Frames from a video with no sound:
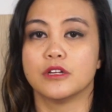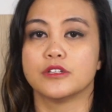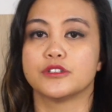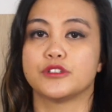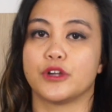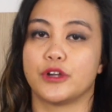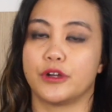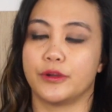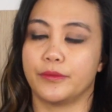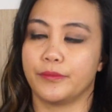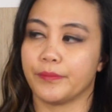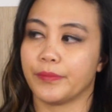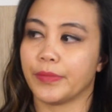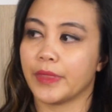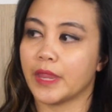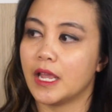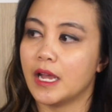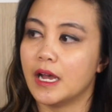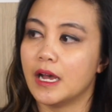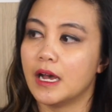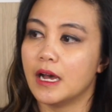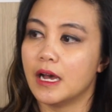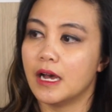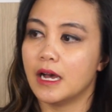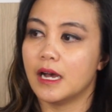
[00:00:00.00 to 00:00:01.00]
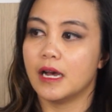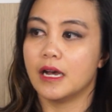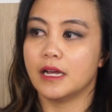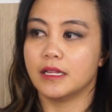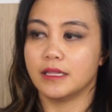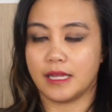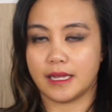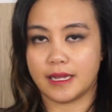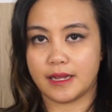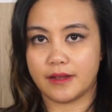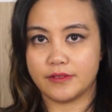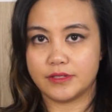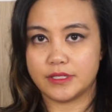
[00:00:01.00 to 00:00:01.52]
So,
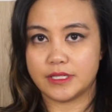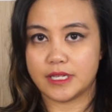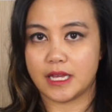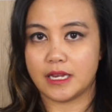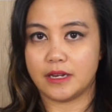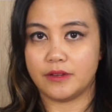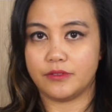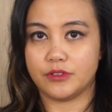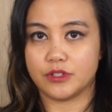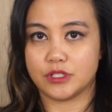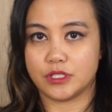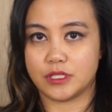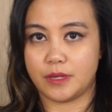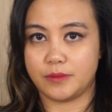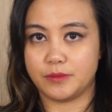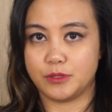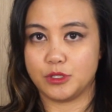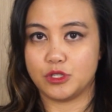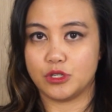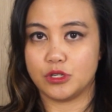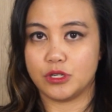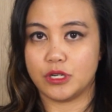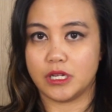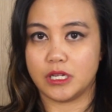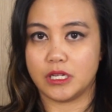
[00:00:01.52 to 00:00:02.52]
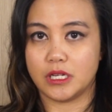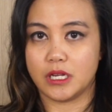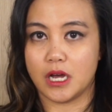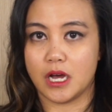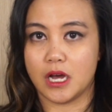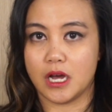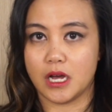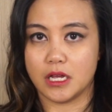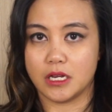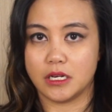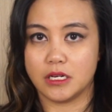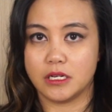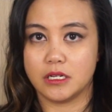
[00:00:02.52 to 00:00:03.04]
like I've said, if you're substituting
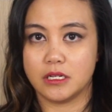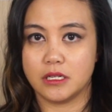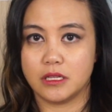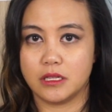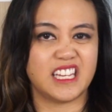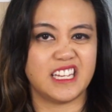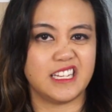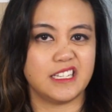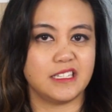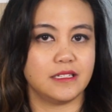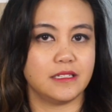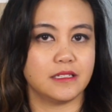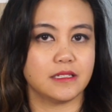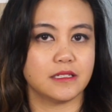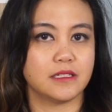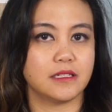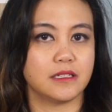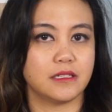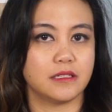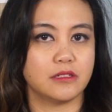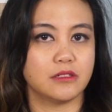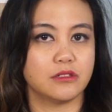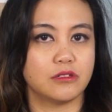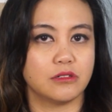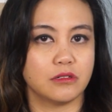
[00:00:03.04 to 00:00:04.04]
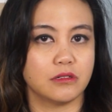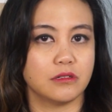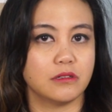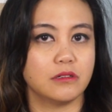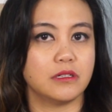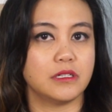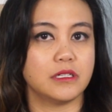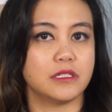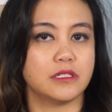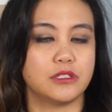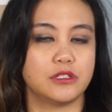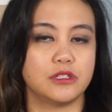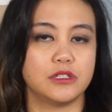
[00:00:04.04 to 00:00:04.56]
yarn, the easiest thing to do
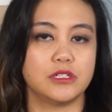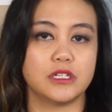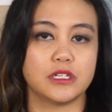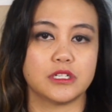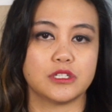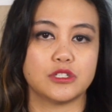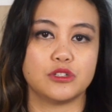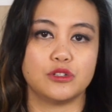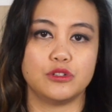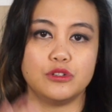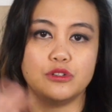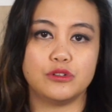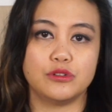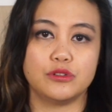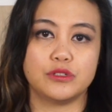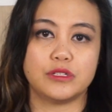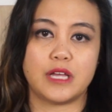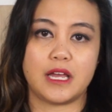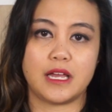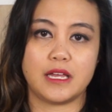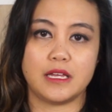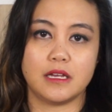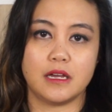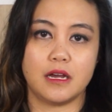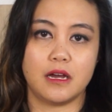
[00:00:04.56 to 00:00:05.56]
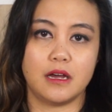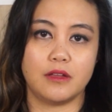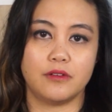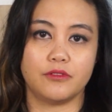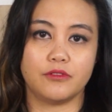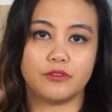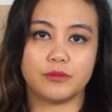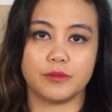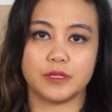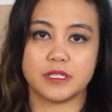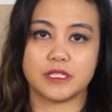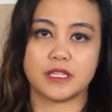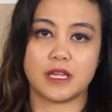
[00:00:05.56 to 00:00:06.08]
is to just use a yarn
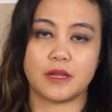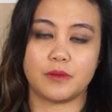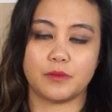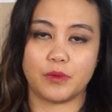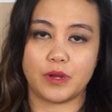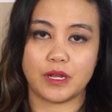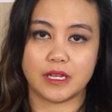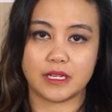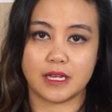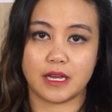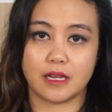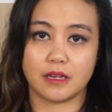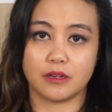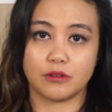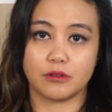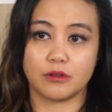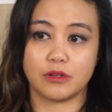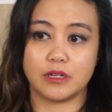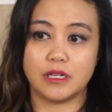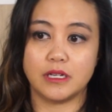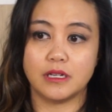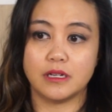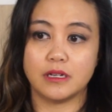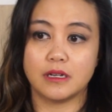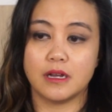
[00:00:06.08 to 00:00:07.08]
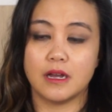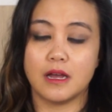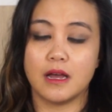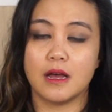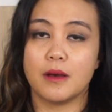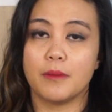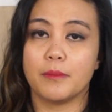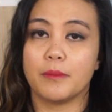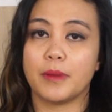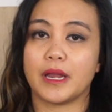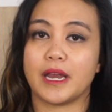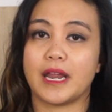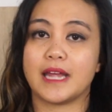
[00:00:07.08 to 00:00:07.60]
from the same weight category.
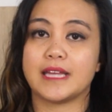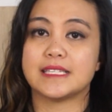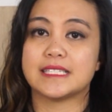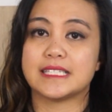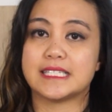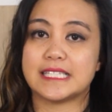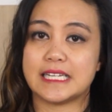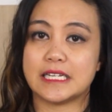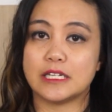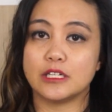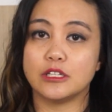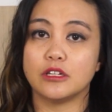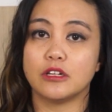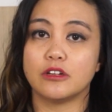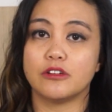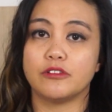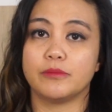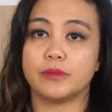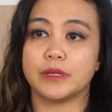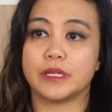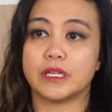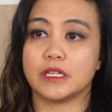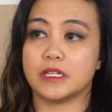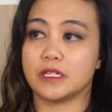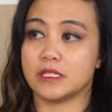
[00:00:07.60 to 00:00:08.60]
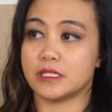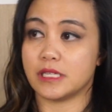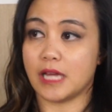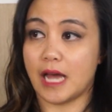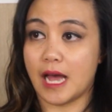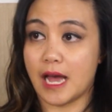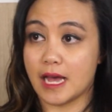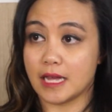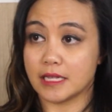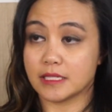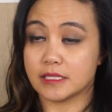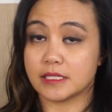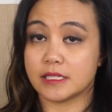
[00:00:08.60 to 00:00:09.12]
But I see a lot of beginners
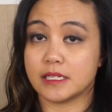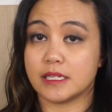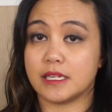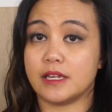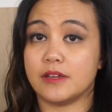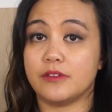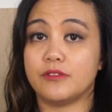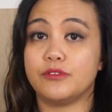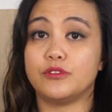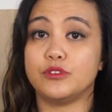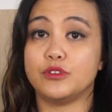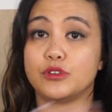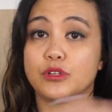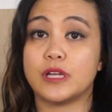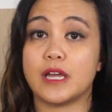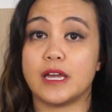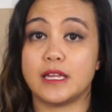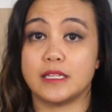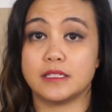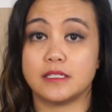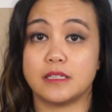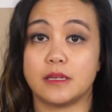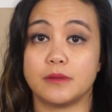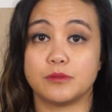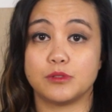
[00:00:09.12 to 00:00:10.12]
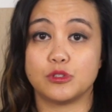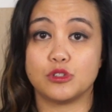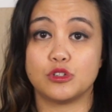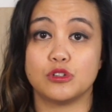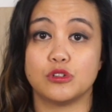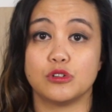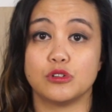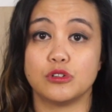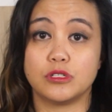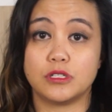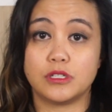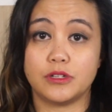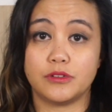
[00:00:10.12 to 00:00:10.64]
ask if you can
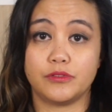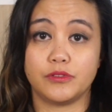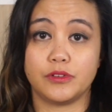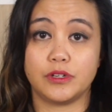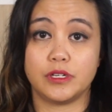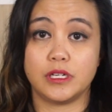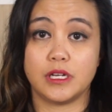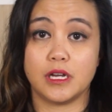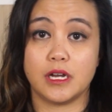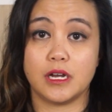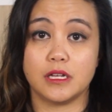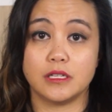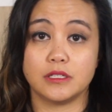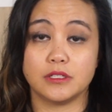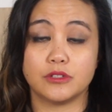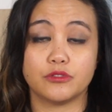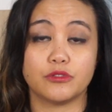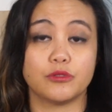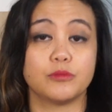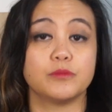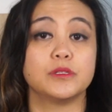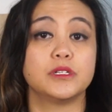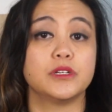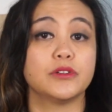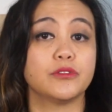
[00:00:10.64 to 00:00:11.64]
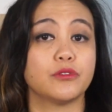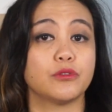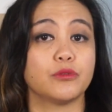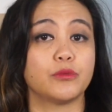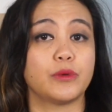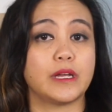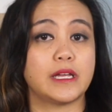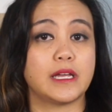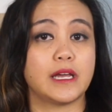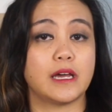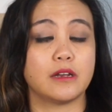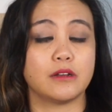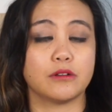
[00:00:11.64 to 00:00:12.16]
substitute different yarns from different
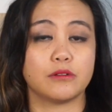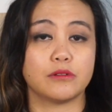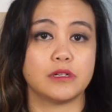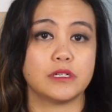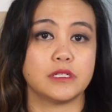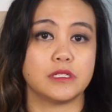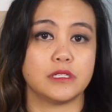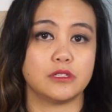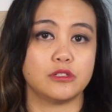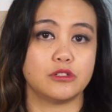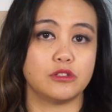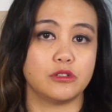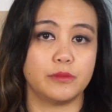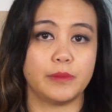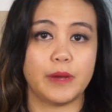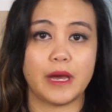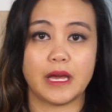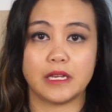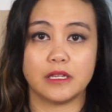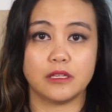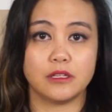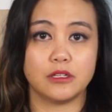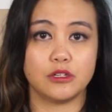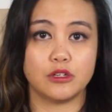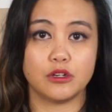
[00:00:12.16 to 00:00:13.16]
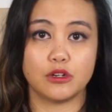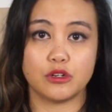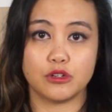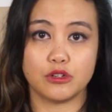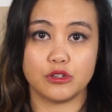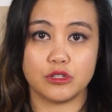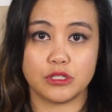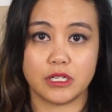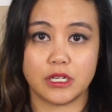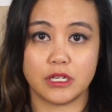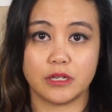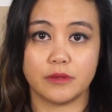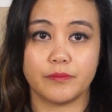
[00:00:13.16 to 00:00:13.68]
weight categories into the pattern that you're
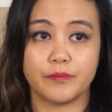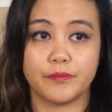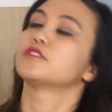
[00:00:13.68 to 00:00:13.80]
using.